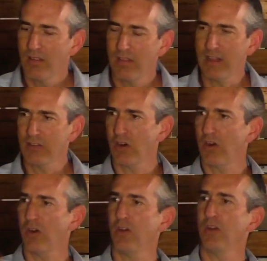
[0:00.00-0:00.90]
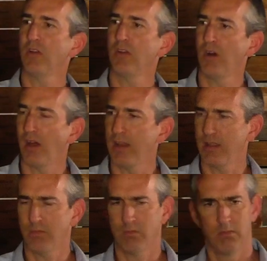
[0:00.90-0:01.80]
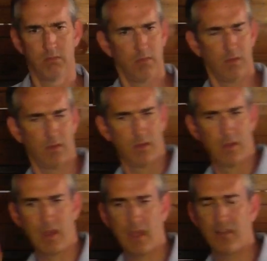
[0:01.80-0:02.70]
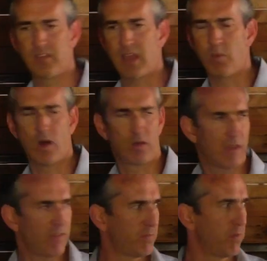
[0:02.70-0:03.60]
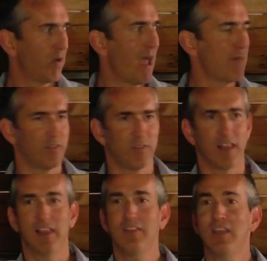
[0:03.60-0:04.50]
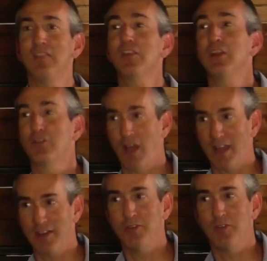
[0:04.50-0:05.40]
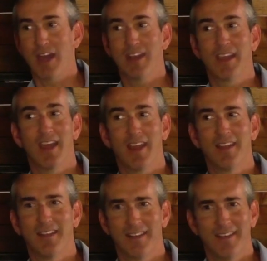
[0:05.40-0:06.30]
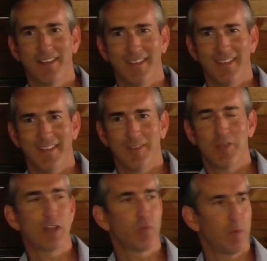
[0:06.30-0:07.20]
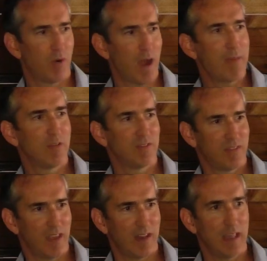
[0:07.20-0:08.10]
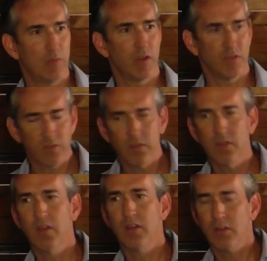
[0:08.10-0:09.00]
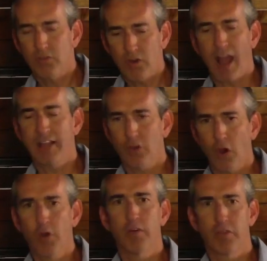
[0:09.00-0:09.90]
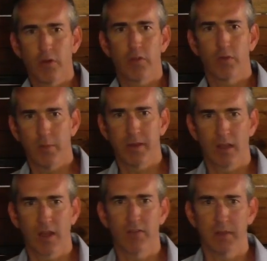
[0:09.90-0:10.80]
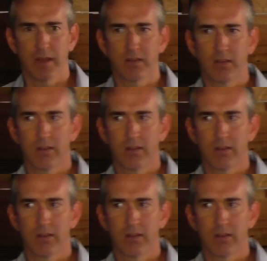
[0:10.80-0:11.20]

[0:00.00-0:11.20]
they turned on him and said, well, give us Barabbas. At least he's going to try to do that again. That's what Barabbas did. He was trying to overthrow the Roman government.